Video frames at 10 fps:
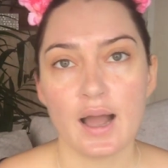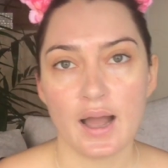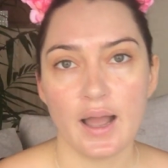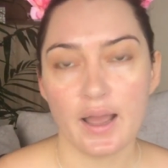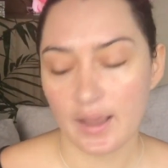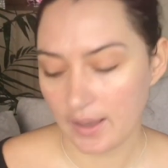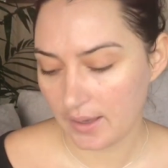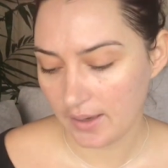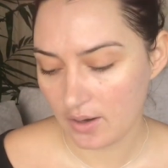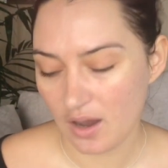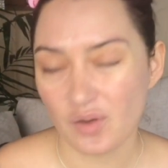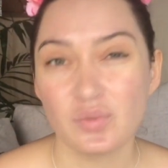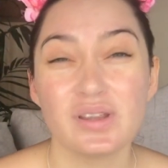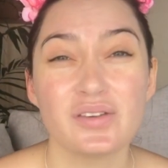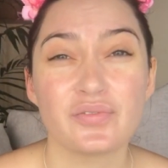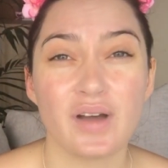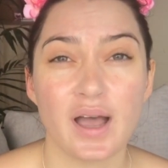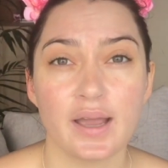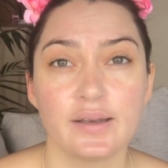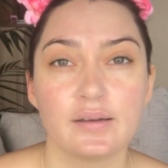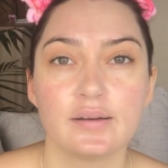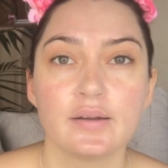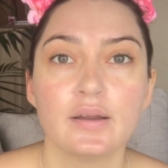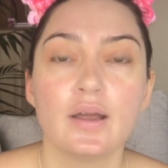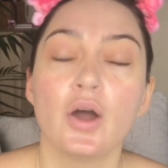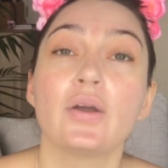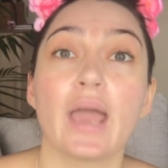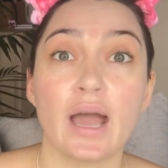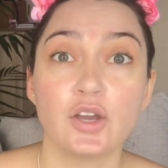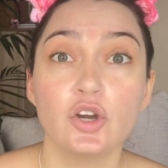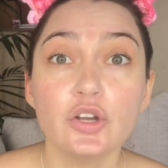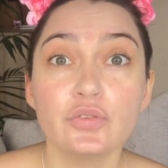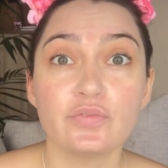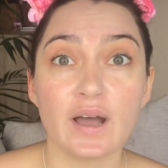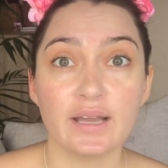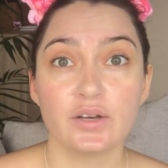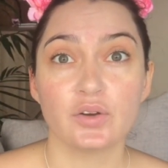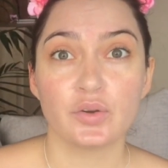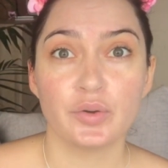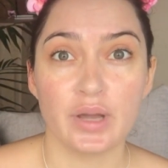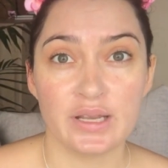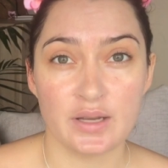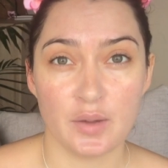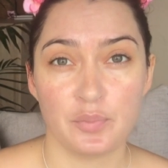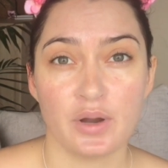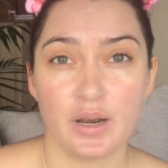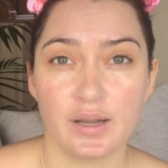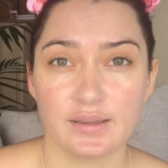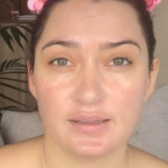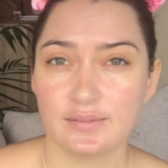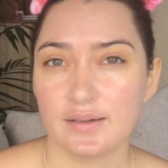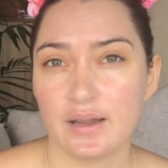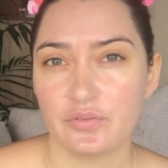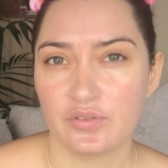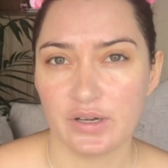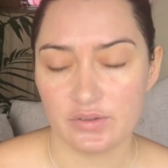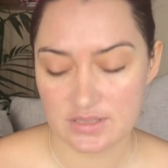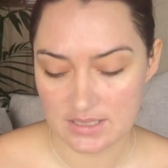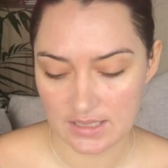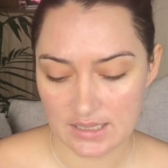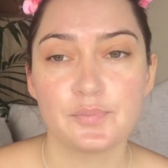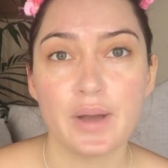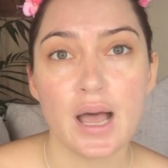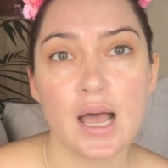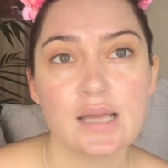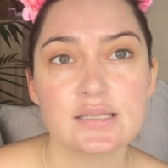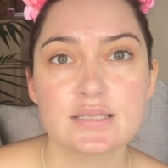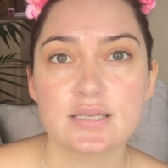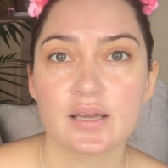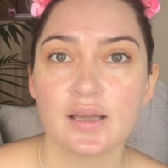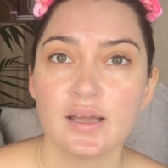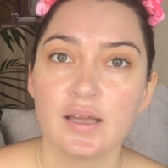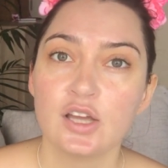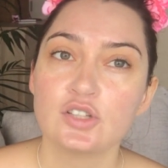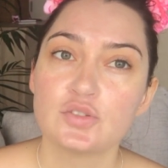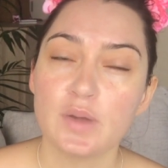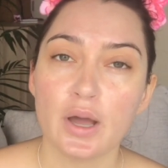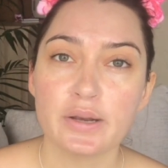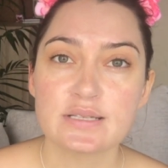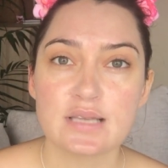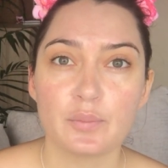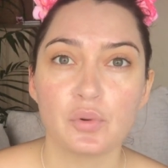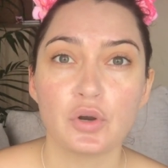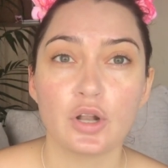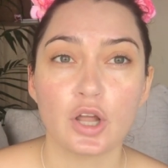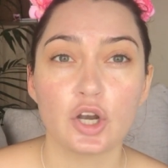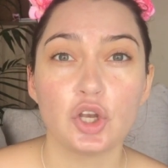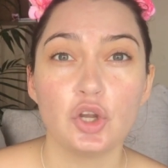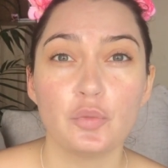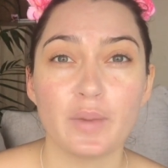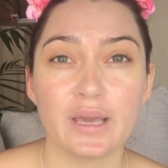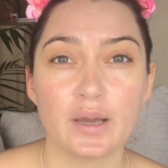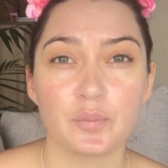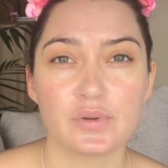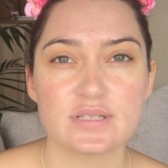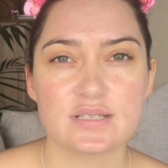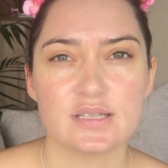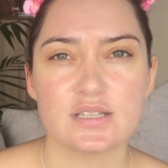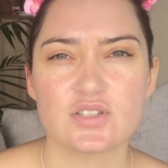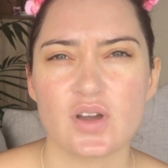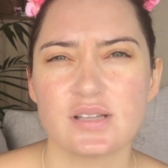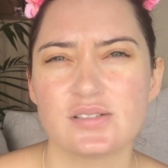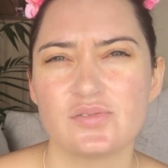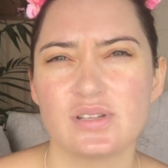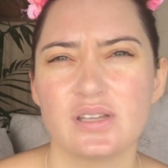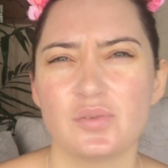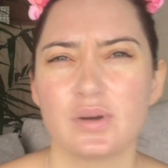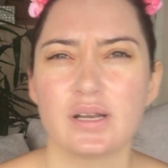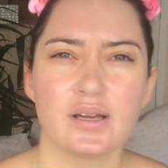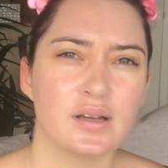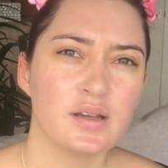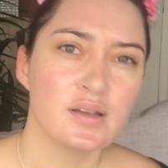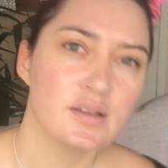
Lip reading: I can't really find, okay, I could find a product that didn't have fragrance in it, but to be honest, I bought a lot of new makeup recently, so I didn't really want to